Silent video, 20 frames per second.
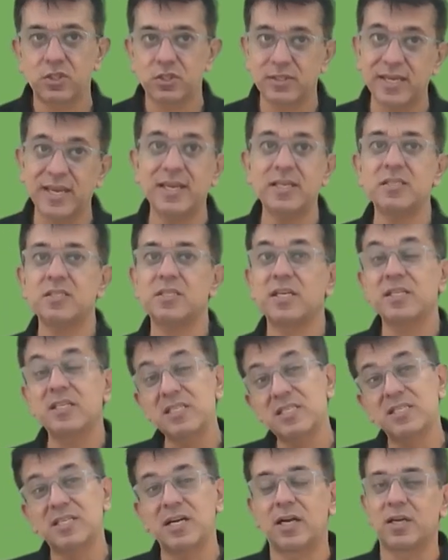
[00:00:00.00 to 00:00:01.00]
Second stage
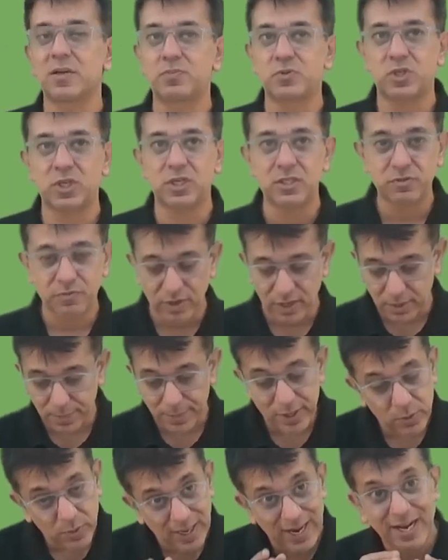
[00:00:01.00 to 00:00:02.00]
is startup stage,
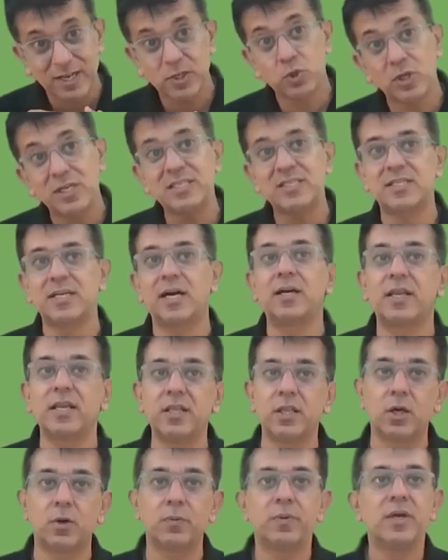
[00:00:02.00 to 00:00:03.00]
whereby you are actually
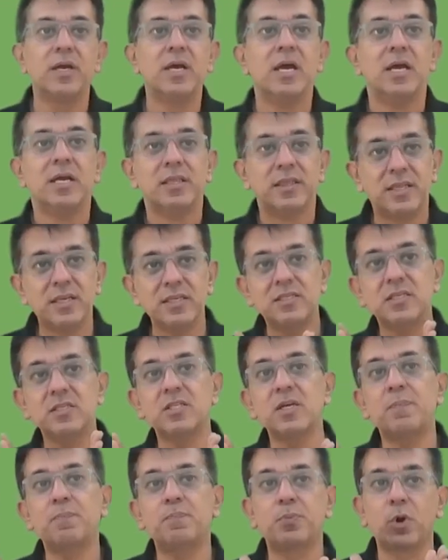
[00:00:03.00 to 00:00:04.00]
starting now. This
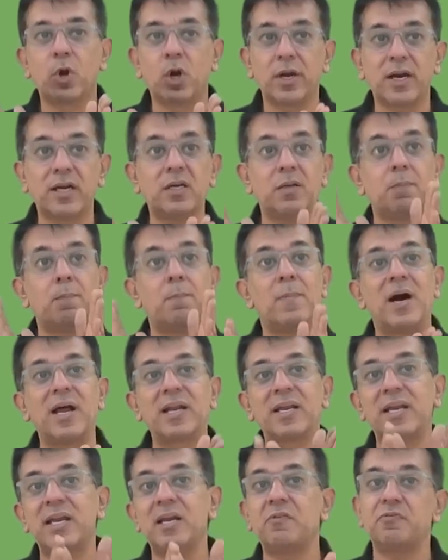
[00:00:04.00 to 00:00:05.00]
is a product
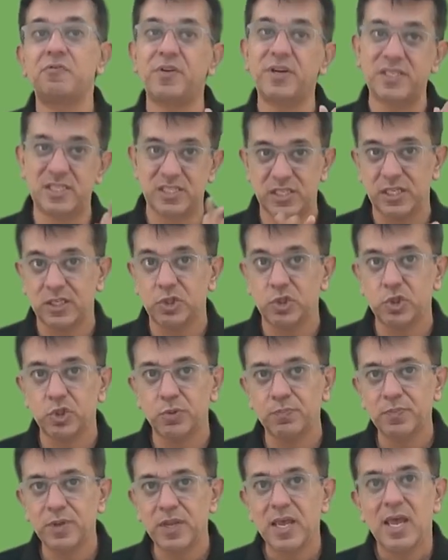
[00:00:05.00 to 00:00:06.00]
market fit
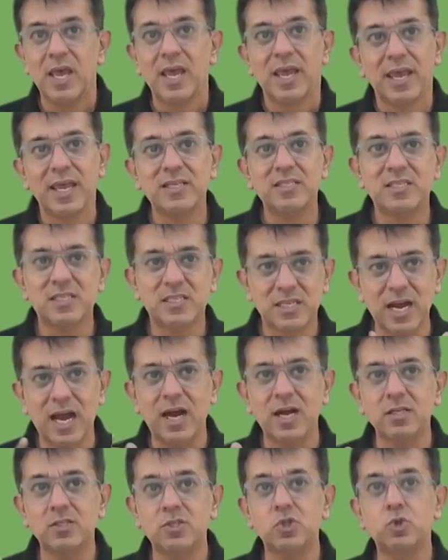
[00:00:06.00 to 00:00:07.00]
stage. It
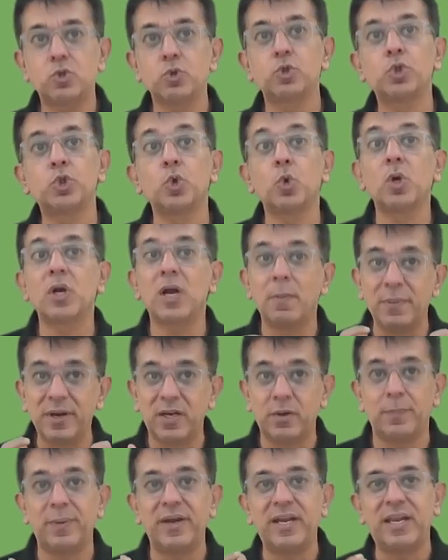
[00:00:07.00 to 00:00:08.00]
starts to show
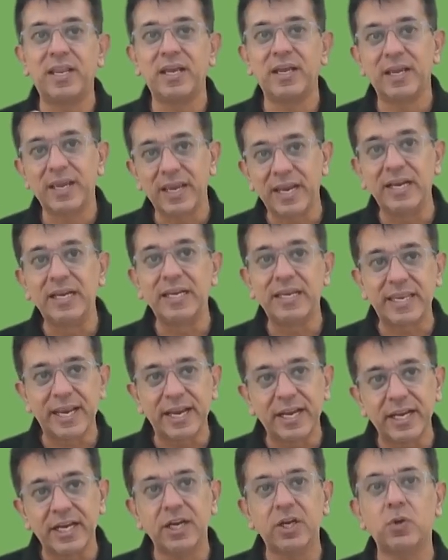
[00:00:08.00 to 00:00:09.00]
commitment
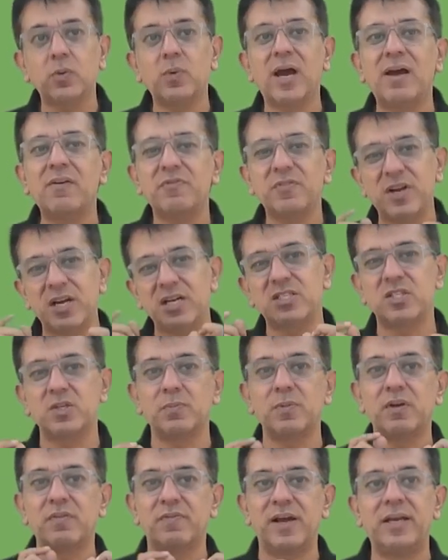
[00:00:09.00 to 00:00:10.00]
intended to have
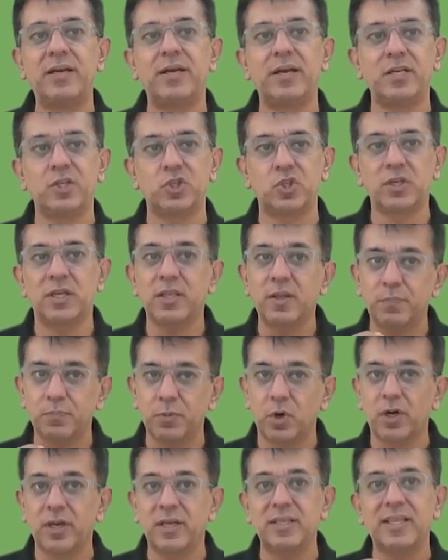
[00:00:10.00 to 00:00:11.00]
customer validation and the
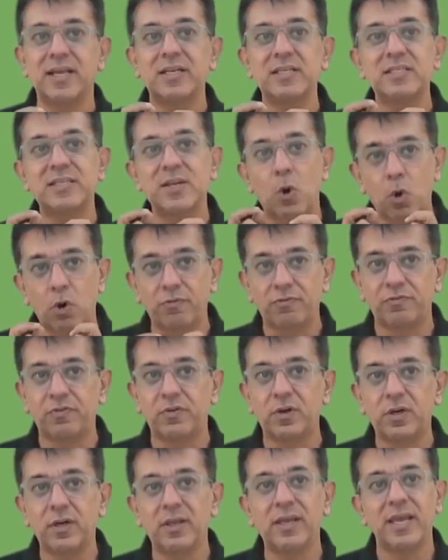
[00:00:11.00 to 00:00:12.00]
product that is
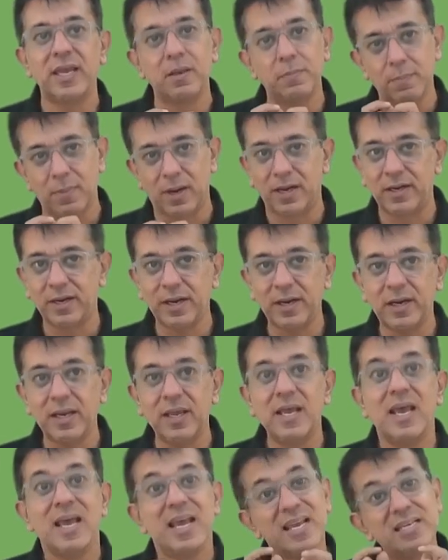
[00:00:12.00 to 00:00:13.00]
offered in market
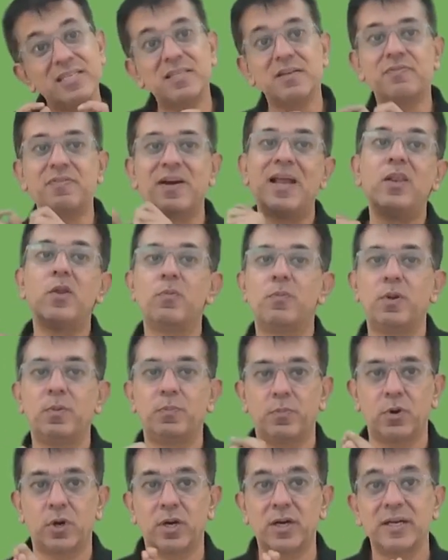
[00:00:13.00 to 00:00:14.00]
is a valuable
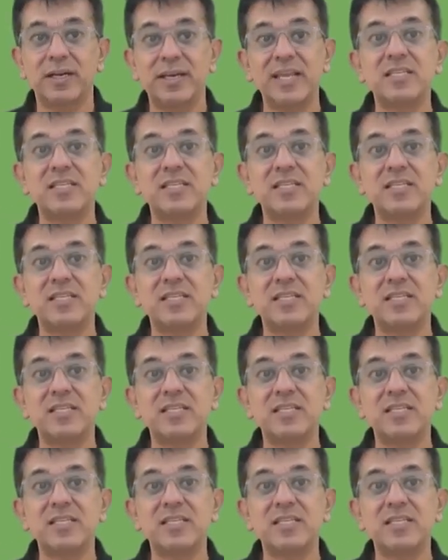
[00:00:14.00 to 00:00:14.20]
product.